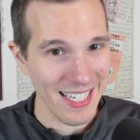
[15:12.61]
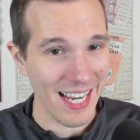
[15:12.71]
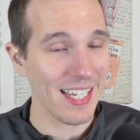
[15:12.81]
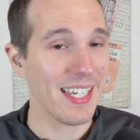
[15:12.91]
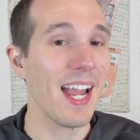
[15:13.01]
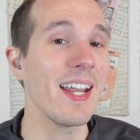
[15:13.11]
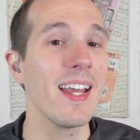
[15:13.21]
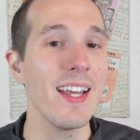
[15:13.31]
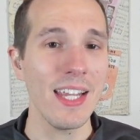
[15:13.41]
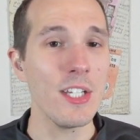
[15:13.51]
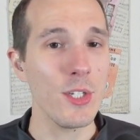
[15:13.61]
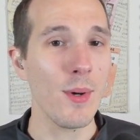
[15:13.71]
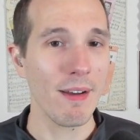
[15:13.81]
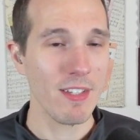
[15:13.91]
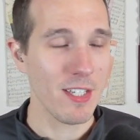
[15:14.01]
And yet again, they
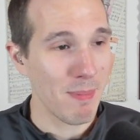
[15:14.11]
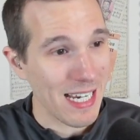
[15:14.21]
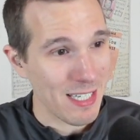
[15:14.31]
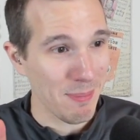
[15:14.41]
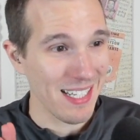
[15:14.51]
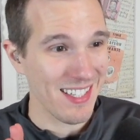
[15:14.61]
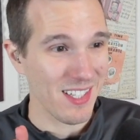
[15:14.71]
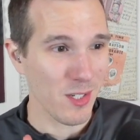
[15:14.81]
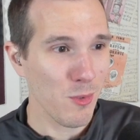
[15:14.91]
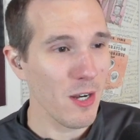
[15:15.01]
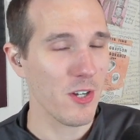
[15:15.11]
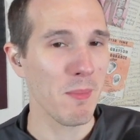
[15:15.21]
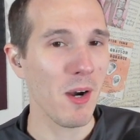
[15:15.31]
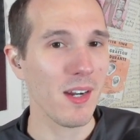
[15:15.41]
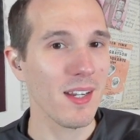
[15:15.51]
do have the space, but it's the
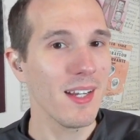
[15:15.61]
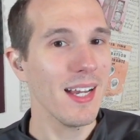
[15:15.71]
question mark